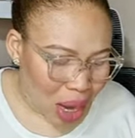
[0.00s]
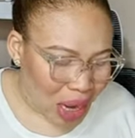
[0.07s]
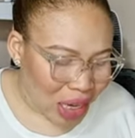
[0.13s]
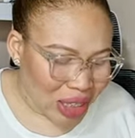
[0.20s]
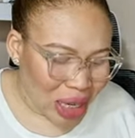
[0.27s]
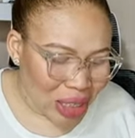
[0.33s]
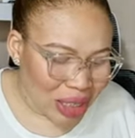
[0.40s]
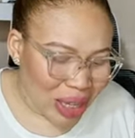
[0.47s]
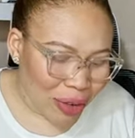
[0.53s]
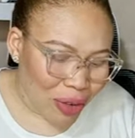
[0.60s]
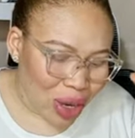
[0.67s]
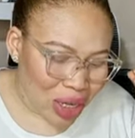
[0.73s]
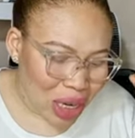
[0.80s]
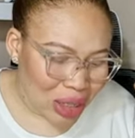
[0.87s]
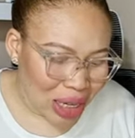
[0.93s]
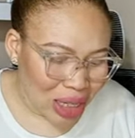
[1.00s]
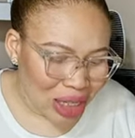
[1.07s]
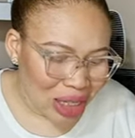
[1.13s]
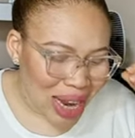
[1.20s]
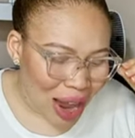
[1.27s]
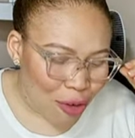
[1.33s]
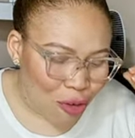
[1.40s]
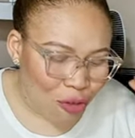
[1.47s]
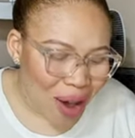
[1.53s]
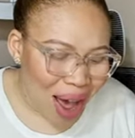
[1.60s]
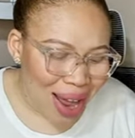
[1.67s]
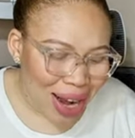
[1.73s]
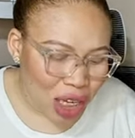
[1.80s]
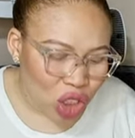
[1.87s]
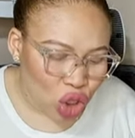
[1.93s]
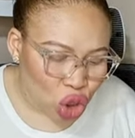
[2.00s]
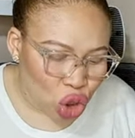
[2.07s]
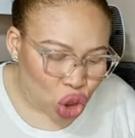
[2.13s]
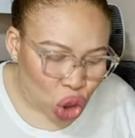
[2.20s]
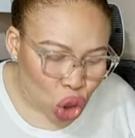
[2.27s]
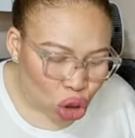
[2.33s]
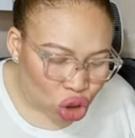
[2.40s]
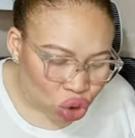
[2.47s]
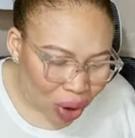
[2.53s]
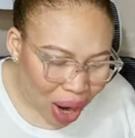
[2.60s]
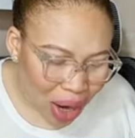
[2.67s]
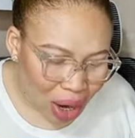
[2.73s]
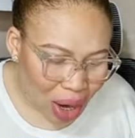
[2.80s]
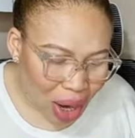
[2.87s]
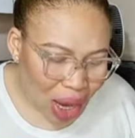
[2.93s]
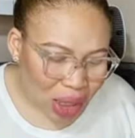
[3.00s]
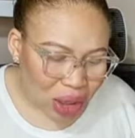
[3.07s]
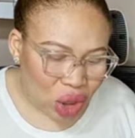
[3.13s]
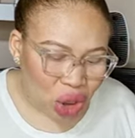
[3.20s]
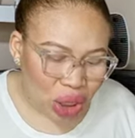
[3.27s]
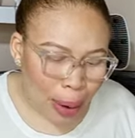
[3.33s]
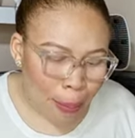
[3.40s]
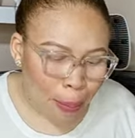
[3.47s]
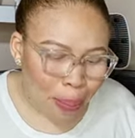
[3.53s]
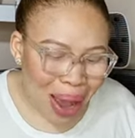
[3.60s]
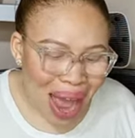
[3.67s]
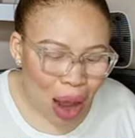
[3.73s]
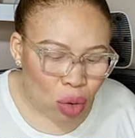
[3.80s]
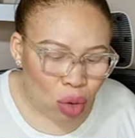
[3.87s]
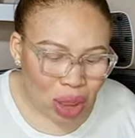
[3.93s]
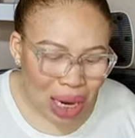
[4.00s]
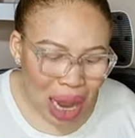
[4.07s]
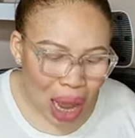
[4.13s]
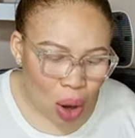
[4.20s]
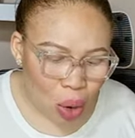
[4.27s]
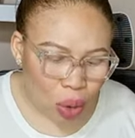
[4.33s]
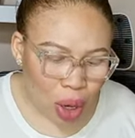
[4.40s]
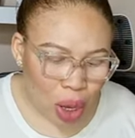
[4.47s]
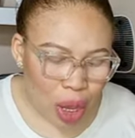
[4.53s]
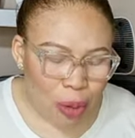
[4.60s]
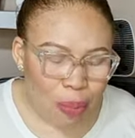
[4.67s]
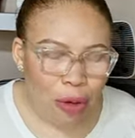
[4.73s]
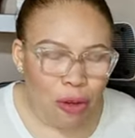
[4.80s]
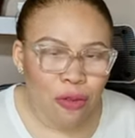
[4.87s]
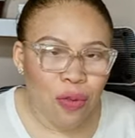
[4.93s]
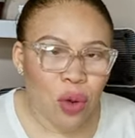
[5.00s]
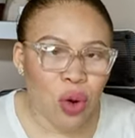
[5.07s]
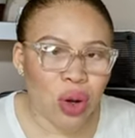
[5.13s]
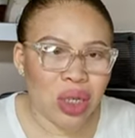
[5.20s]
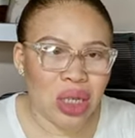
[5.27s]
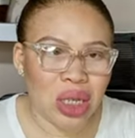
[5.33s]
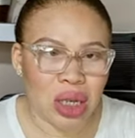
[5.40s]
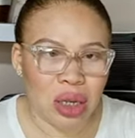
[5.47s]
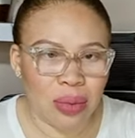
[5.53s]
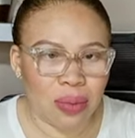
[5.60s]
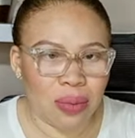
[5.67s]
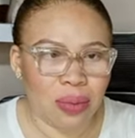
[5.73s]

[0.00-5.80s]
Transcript: He says, the, he says, Thy father's children shall bow down before thee.